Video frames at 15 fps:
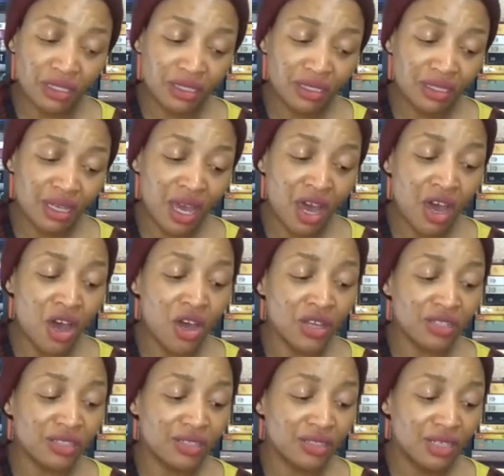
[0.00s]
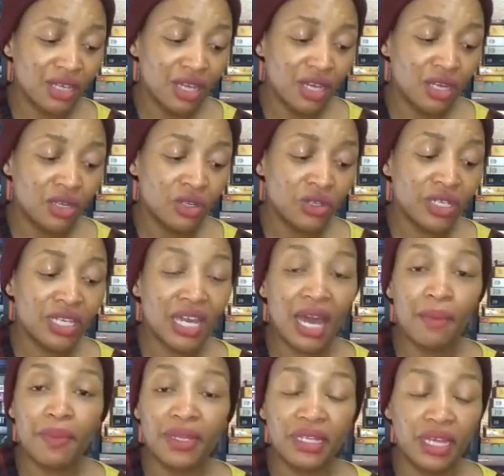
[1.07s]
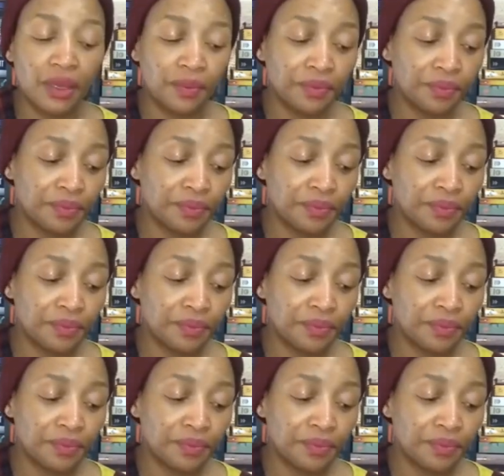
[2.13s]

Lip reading: I asked, looking up at him.